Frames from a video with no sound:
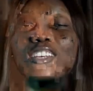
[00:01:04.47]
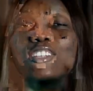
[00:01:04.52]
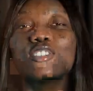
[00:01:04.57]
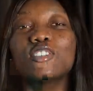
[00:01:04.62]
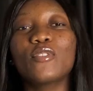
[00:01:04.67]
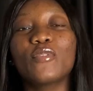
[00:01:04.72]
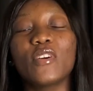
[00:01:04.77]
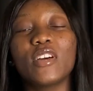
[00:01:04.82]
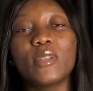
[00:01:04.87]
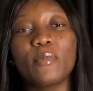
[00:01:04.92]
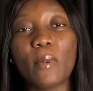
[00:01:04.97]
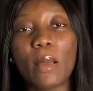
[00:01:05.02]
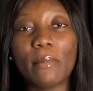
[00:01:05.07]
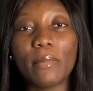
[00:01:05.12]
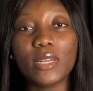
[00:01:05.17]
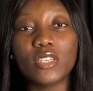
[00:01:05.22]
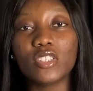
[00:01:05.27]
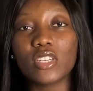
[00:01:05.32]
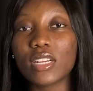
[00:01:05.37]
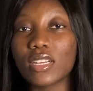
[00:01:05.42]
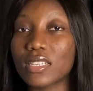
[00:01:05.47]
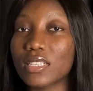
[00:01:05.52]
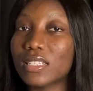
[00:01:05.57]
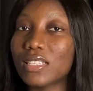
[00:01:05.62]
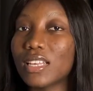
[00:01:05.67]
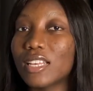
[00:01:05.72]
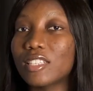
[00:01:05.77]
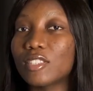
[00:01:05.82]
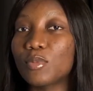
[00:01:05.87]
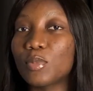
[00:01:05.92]
So for the biometric
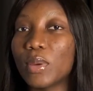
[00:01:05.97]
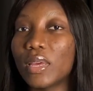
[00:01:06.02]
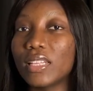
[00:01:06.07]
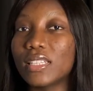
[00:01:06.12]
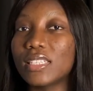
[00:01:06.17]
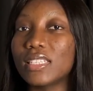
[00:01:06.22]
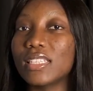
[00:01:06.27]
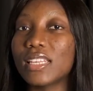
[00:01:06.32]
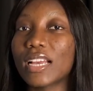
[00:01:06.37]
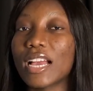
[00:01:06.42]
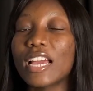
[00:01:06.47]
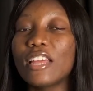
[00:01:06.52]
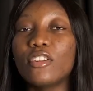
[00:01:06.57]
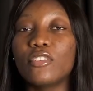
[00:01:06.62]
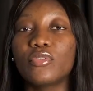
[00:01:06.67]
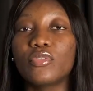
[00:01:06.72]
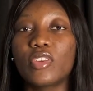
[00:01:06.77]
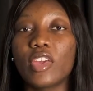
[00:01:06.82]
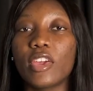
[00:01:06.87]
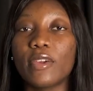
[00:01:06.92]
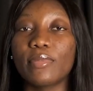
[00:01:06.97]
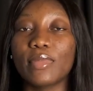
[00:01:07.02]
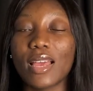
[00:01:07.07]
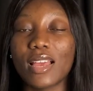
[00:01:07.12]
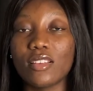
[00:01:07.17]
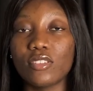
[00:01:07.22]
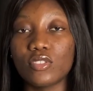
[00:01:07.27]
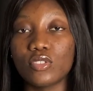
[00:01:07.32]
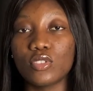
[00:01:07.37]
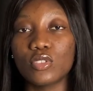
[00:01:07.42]
assessment, it's a kind of game
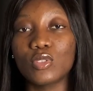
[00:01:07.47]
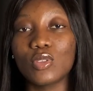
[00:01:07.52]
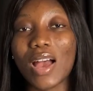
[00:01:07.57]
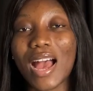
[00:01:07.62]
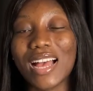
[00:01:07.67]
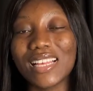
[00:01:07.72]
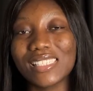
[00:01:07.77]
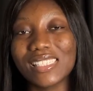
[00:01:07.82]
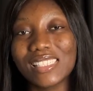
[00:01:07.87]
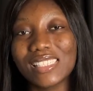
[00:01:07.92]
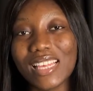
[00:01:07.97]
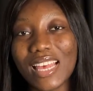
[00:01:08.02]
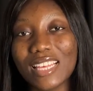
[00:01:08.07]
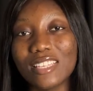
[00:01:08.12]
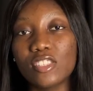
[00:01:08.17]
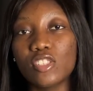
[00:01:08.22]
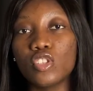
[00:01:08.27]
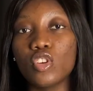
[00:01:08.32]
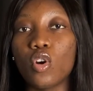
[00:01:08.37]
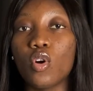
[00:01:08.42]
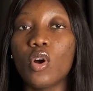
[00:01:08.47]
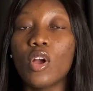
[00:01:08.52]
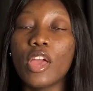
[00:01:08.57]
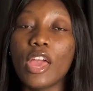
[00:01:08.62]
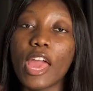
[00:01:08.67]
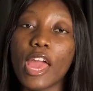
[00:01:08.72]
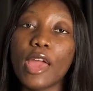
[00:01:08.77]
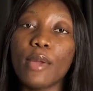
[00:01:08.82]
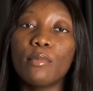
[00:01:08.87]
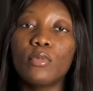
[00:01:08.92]
that is used to assess your
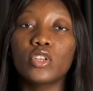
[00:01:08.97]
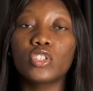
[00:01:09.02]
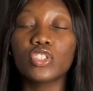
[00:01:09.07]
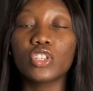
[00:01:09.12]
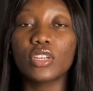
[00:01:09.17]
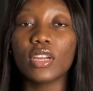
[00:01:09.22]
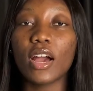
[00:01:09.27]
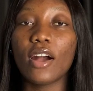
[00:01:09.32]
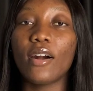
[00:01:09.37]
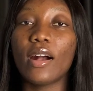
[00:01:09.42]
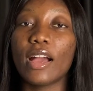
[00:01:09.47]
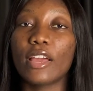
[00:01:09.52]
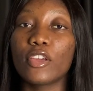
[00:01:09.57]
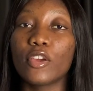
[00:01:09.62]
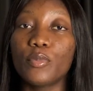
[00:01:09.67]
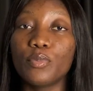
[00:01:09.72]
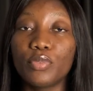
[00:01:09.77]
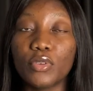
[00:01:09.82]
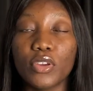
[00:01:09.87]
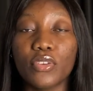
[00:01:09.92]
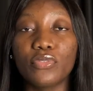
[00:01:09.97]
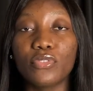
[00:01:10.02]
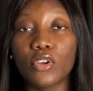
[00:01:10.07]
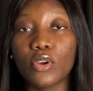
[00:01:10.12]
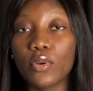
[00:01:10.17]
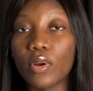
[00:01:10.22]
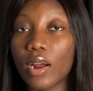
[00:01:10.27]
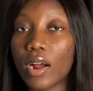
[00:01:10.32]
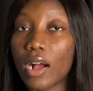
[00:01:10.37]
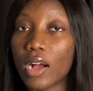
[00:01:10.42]
emotional and your
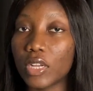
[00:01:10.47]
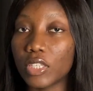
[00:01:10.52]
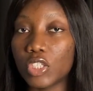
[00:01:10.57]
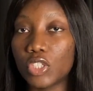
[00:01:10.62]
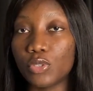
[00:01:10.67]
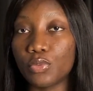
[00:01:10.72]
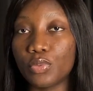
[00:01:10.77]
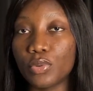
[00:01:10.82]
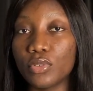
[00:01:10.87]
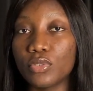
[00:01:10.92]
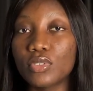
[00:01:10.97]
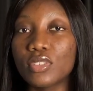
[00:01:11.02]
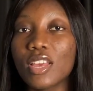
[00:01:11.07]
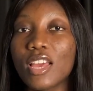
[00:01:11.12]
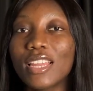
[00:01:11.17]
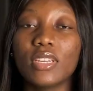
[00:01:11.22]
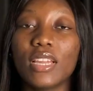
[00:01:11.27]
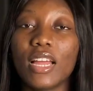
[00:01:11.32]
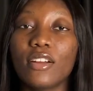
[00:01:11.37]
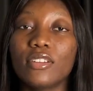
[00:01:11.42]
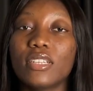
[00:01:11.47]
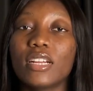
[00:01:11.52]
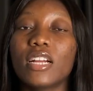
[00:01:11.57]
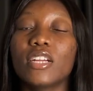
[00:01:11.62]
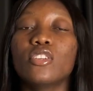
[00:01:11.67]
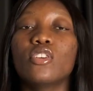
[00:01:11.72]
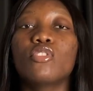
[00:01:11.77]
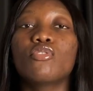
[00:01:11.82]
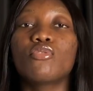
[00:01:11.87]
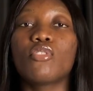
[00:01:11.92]
behavioral attributes. Now, there
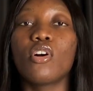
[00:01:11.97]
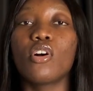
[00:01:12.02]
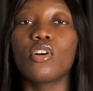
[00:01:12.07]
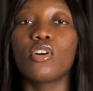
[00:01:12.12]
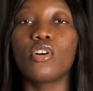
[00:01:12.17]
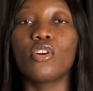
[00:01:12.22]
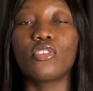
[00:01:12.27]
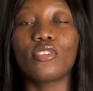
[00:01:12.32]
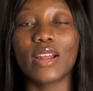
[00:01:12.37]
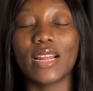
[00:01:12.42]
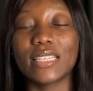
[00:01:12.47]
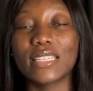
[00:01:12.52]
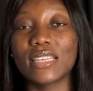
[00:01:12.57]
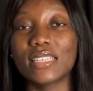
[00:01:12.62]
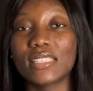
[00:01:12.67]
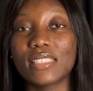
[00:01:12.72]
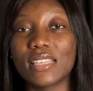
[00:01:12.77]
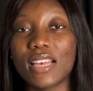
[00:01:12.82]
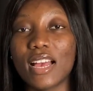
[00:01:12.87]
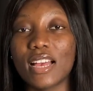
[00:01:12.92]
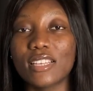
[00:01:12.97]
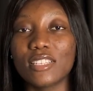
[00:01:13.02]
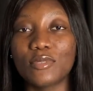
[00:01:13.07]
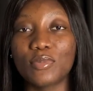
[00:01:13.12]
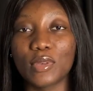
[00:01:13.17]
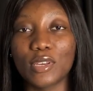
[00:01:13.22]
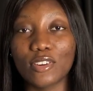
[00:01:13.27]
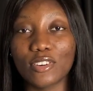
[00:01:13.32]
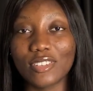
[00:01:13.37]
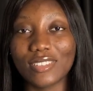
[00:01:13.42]
are no wrong or right answers
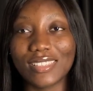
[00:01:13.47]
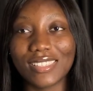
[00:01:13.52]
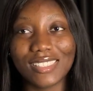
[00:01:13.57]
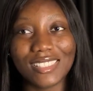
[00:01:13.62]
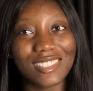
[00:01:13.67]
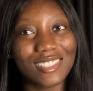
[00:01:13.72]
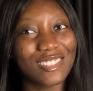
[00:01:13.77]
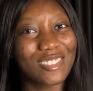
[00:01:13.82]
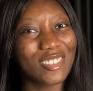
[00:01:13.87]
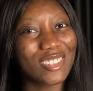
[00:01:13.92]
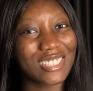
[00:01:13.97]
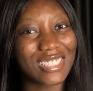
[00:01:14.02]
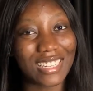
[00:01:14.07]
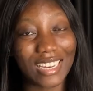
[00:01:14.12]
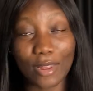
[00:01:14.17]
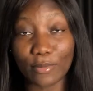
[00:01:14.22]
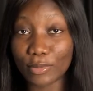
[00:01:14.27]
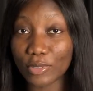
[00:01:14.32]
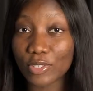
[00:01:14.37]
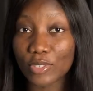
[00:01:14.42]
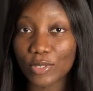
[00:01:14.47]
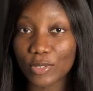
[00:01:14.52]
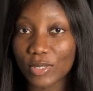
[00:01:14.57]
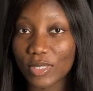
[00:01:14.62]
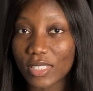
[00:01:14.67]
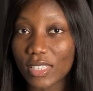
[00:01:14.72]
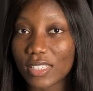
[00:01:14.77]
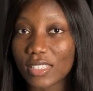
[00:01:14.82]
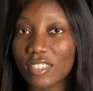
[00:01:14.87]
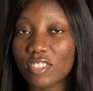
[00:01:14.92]
because it is not an
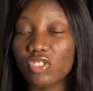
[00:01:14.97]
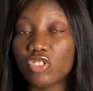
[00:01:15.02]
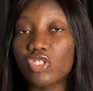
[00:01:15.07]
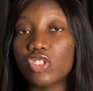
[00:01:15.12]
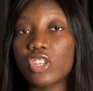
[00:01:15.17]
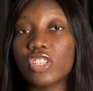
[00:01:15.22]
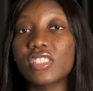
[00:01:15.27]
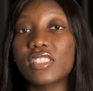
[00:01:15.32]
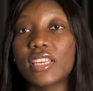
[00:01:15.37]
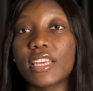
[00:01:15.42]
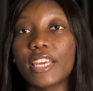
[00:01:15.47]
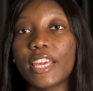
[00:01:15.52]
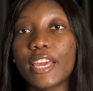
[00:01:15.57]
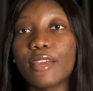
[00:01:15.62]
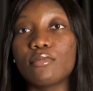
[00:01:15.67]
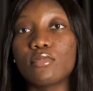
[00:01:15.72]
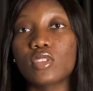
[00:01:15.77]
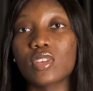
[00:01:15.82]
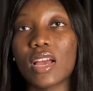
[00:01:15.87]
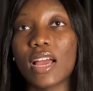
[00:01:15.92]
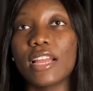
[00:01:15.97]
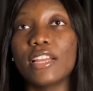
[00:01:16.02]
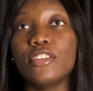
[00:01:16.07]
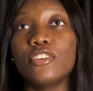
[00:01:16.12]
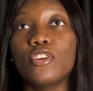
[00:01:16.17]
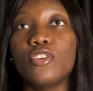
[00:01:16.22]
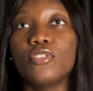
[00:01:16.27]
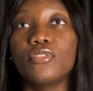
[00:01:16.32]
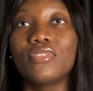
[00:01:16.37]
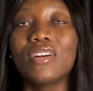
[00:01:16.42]
aptitude test. It's just a game to
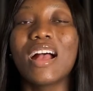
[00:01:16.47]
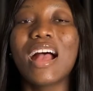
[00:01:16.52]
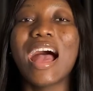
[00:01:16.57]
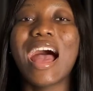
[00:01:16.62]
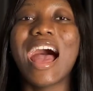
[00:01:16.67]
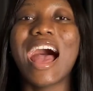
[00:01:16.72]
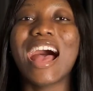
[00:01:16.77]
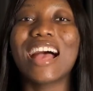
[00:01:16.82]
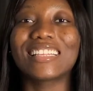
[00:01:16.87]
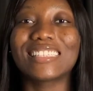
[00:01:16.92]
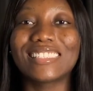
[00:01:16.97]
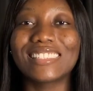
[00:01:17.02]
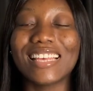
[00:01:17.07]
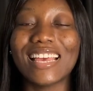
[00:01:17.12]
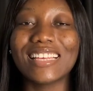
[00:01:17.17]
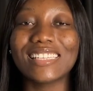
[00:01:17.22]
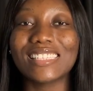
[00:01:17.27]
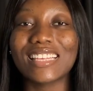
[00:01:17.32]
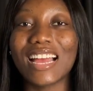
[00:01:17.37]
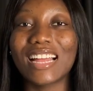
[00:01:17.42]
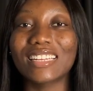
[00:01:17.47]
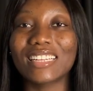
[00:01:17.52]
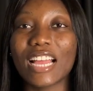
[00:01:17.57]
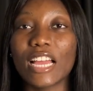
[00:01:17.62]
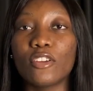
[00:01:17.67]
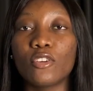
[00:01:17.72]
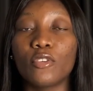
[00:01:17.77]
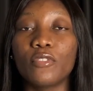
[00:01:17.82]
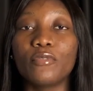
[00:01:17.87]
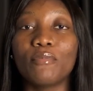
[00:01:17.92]
kind of assess and
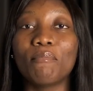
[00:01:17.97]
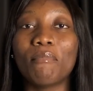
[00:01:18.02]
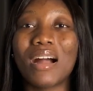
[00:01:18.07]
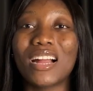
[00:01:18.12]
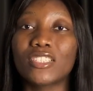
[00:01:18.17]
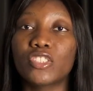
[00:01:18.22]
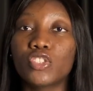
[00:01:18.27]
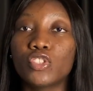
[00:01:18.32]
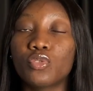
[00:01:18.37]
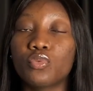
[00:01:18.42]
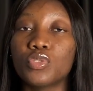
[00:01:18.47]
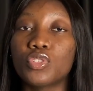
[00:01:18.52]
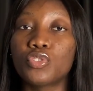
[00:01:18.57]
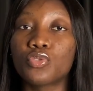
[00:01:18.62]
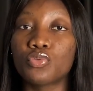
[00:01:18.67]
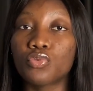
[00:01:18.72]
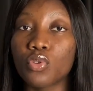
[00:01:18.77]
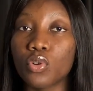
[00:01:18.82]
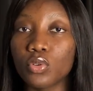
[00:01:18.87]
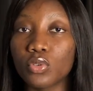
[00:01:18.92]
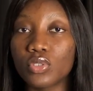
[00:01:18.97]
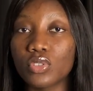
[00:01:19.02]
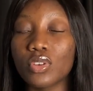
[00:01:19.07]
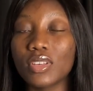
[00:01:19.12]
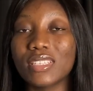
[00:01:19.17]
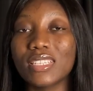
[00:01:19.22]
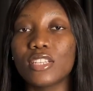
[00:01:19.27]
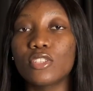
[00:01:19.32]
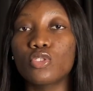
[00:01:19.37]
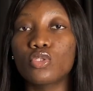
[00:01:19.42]
kind of match you with roles. So
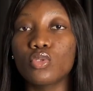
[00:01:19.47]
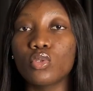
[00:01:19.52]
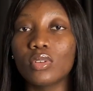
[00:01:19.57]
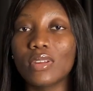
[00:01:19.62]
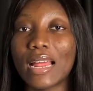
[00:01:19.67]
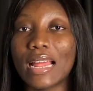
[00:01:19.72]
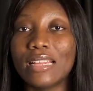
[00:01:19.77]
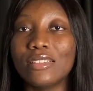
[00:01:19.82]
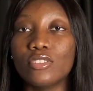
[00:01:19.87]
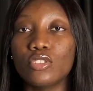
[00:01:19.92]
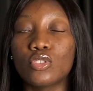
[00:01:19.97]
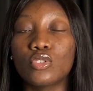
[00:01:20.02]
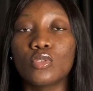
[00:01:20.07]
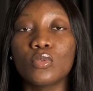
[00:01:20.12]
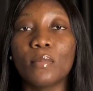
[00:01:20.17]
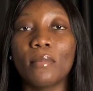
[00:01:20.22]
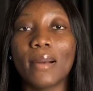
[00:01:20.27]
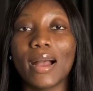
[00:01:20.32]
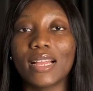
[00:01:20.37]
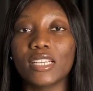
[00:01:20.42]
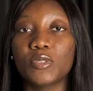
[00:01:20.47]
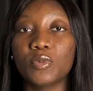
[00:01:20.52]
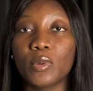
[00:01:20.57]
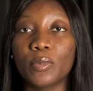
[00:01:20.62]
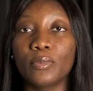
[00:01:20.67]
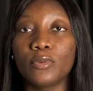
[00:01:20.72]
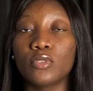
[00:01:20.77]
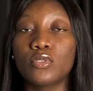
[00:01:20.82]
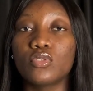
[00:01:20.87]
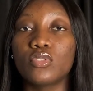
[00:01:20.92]
it's a tool that is used to match
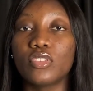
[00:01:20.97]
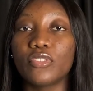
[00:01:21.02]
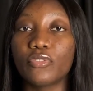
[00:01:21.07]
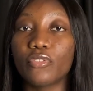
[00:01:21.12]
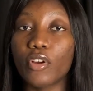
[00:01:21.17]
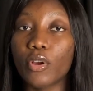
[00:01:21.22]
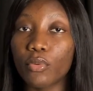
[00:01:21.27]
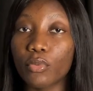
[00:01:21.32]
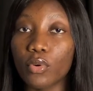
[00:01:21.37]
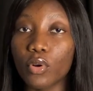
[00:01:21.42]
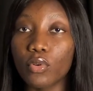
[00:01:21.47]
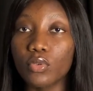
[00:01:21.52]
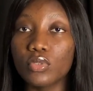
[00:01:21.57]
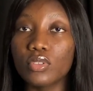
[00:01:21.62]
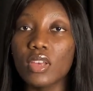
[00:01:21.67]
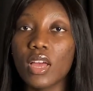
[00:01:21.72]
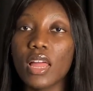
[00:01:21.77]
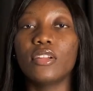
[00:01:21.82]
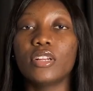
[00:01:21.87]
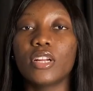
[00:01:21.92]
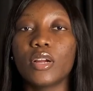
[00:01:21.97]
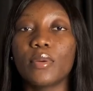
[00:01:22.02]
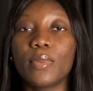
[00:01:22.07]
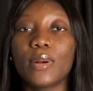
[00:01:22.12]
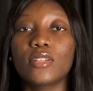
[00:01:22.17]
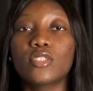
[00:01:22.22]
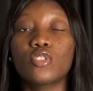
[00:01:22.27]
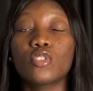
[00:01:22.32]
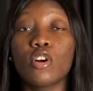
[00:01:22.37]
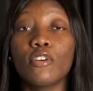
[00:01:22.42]
people to different roles. There are
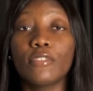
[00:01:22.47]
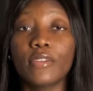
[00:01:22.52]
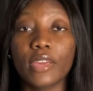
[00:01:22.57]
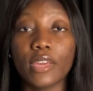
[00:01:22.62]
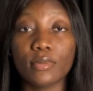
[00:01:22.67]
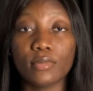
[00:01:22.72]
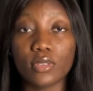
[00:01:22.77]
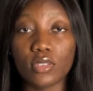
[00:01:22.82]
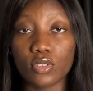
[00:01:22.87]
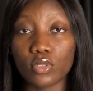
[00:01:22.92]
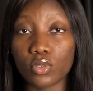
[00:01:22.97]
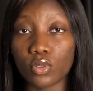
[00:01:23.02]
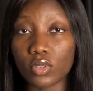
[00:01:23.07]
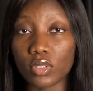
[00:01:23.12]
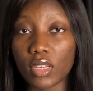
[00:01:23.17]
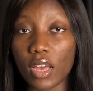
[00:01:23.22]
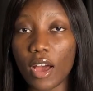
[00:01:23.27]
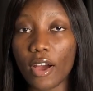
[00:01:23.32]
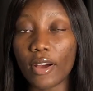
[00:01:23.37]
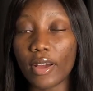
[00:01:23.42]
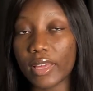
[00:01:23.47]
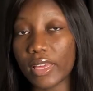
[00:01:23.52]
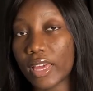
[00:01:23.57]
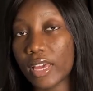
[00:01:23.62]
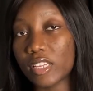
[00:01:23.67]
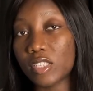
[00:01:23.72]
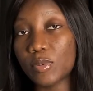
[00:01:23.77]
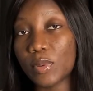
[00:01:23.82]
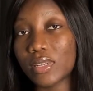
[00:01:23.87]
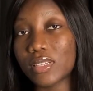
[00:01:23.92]
about 12 games in total, and
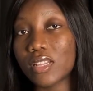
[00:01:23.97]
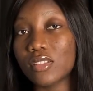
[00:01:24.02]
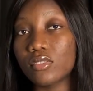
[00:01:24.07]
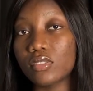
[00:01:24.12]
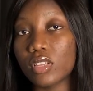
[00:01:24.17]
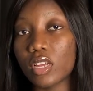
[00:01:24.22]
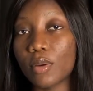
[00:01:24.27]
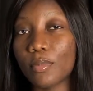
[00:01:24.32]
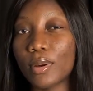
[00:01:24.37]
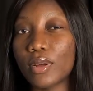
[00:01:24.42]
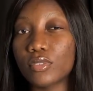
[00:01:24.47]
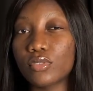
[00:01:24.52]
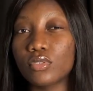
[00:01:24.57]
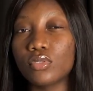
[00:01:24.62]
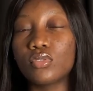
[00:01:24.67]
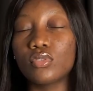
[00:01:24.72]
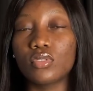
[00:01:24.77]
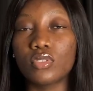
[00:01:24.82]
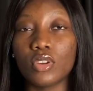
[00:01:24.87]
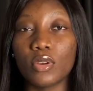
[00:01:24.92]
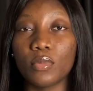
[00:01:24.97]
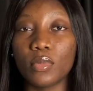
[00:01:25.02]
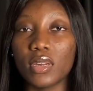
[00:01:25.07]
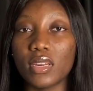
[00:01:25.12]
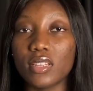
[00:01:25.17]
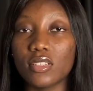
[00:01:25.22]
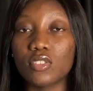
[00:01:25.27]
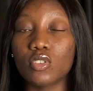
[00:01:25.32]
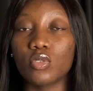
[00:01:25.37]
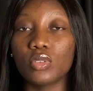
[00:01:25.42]
you're expected to take about 2 to 3
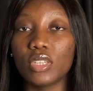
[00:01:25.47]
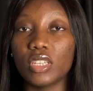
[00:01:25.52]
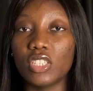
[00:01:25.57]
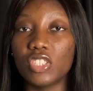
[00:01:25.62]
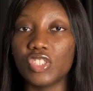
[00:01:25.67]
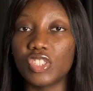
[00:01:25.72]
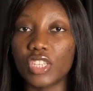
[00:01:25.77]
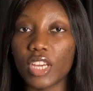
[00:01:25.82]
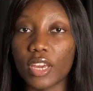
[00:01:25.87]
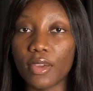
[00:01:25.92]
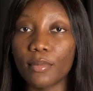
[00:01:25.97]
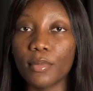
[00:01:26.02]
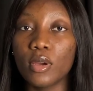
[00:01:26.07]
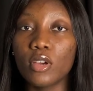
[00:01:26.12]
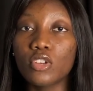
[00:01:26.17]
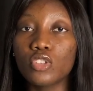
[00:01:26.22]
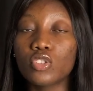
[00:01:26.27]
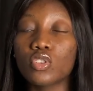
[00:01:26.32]
minutes on each game.